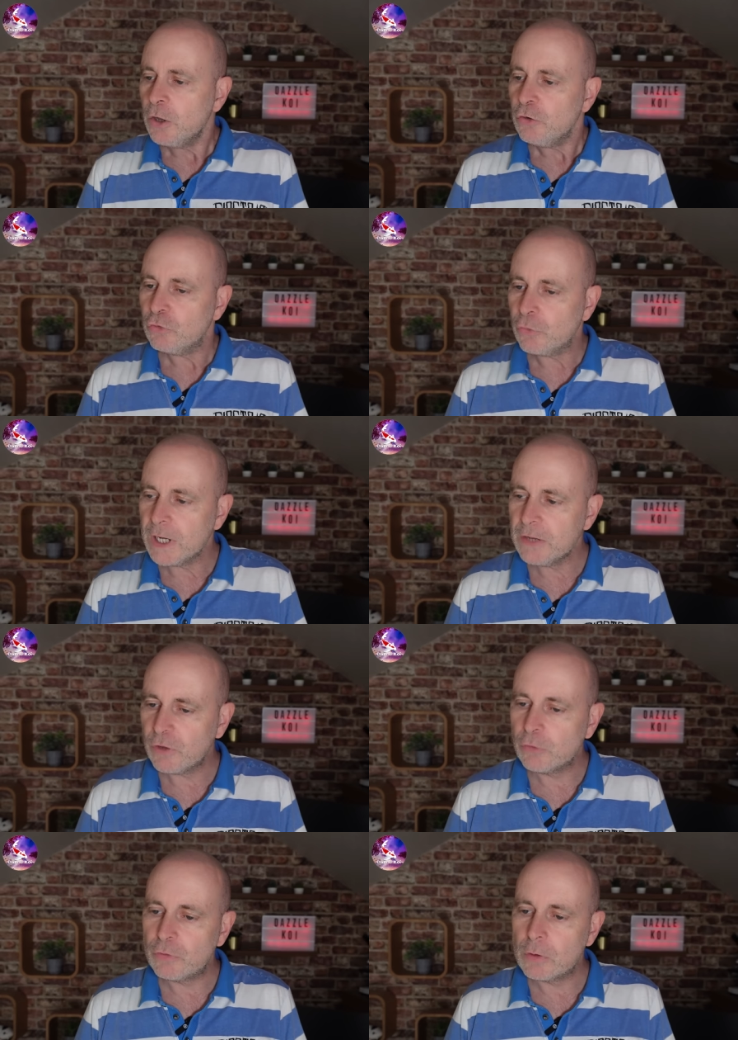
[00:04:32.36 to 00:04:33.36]

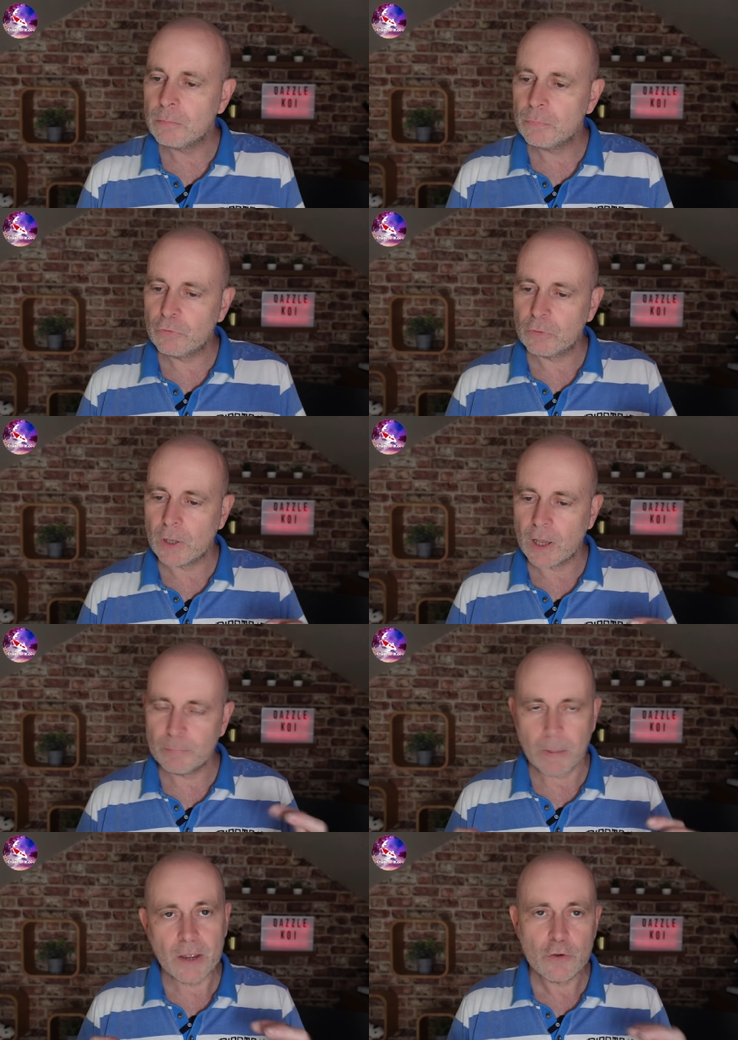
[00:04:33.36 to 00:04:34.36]
Screens on drums,
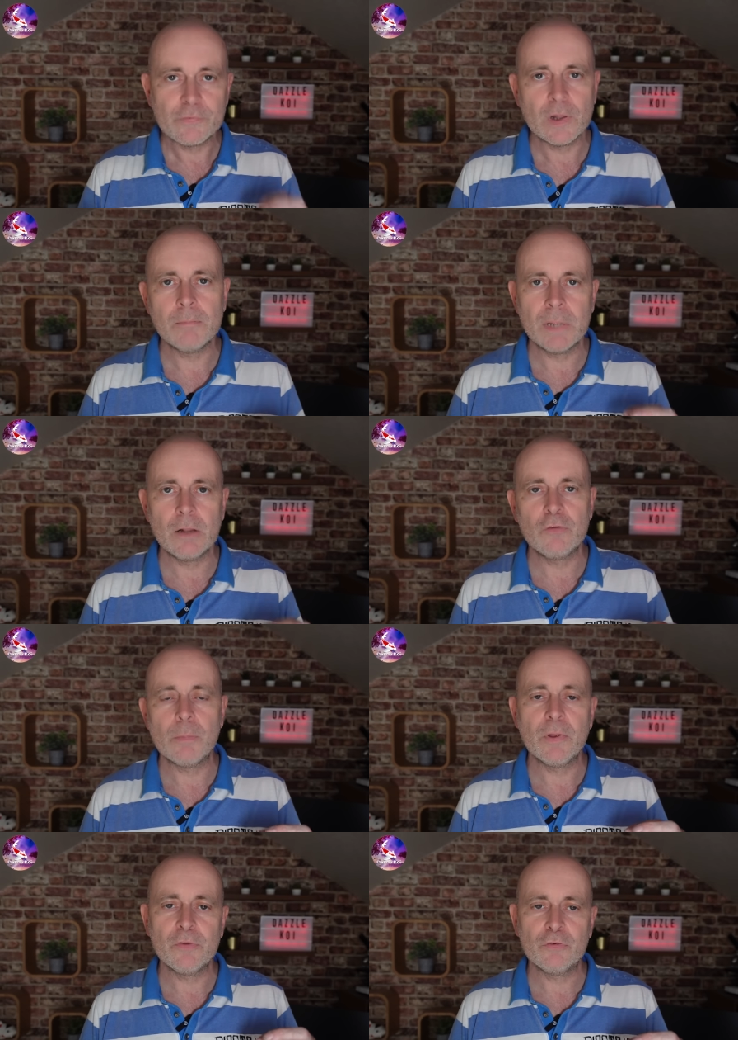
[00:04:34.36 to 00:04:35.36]
as biofilm builds
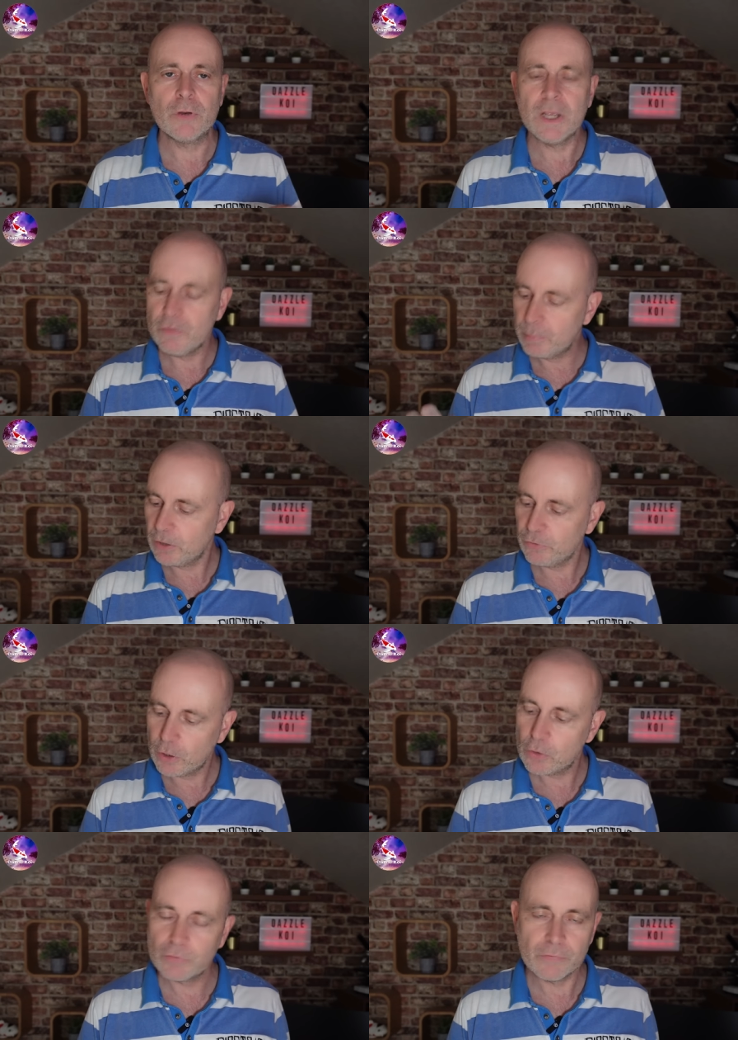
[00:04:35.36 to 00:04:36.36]
up on the screens, because
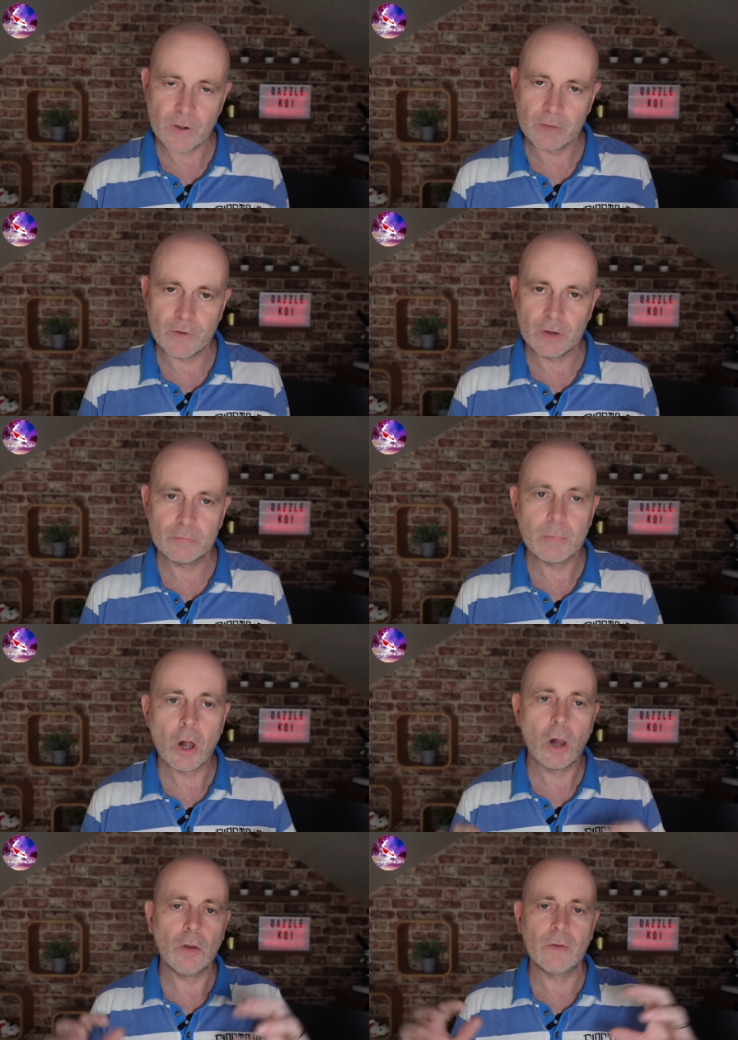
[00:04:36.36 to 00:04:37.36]
the holes are very, very
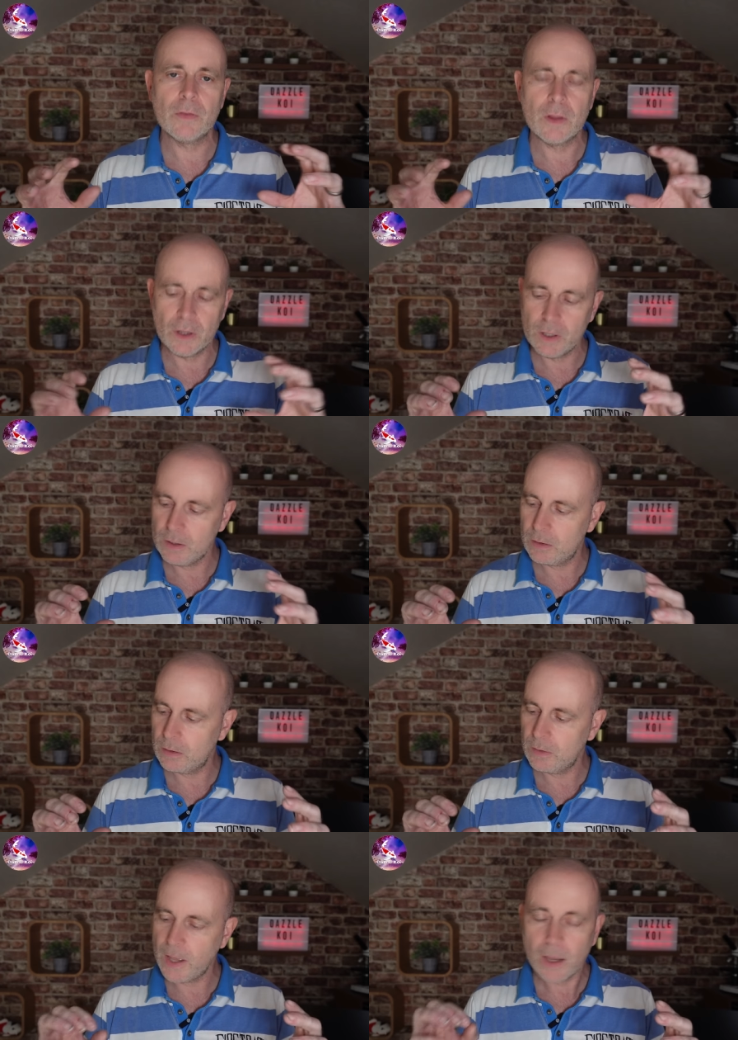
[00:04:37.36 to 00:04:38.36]
small, they
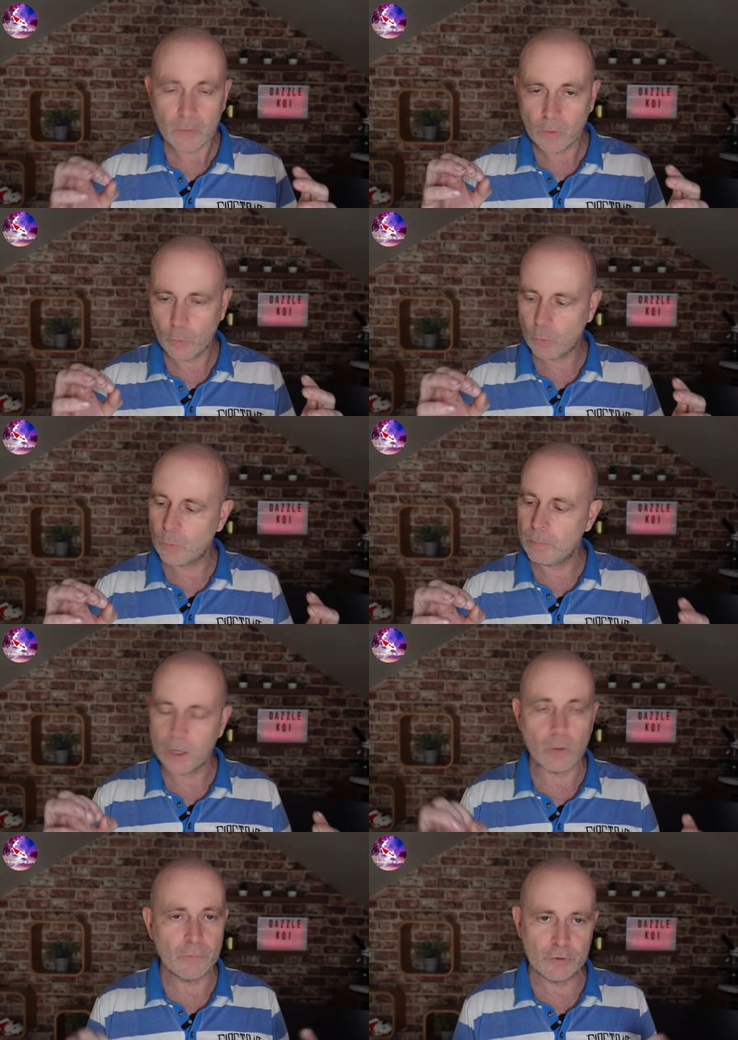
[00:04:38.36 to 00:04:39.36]
can
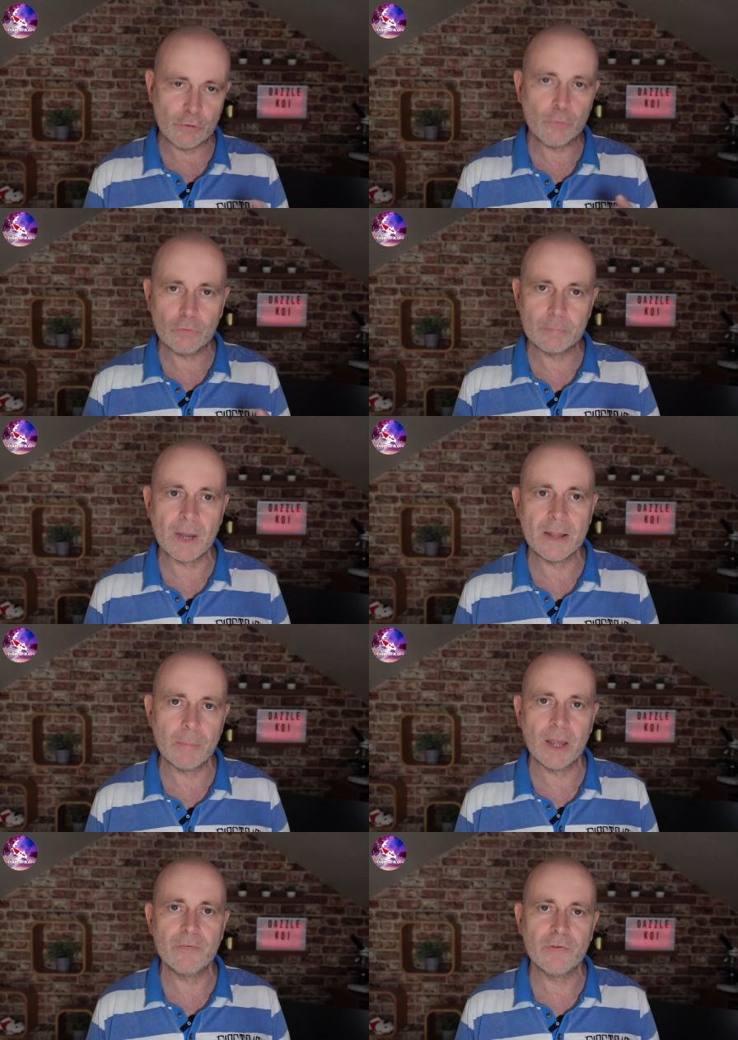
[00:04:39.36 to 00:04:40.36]
become reduced by
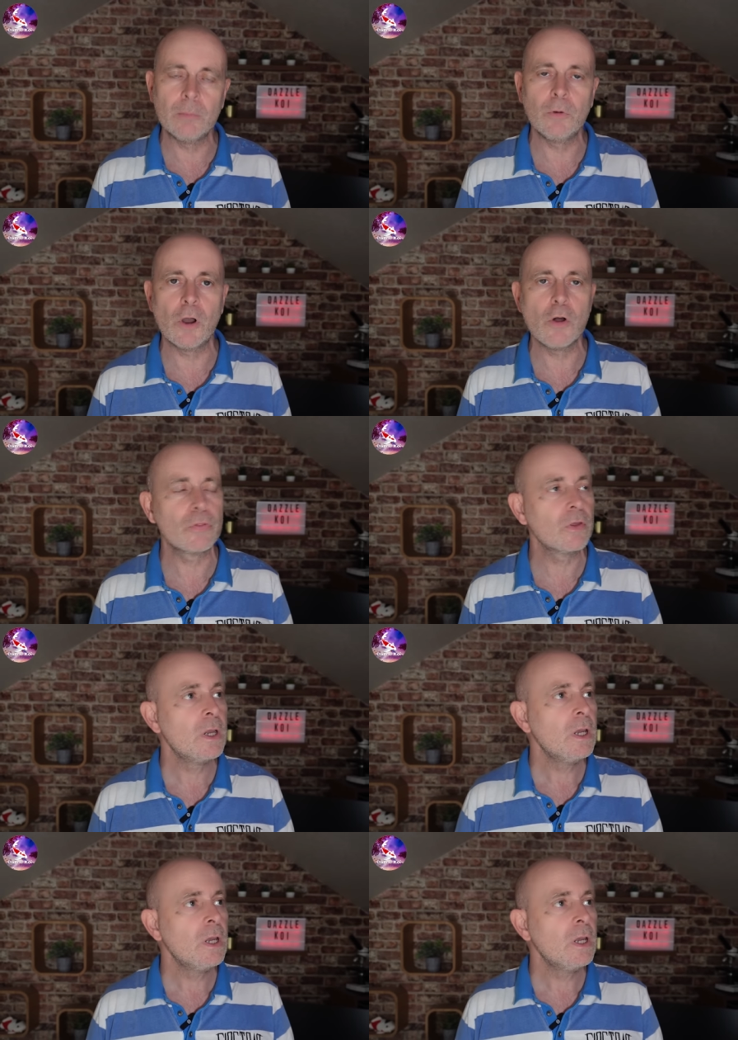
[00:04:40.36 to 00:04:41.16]
the biofilm growth.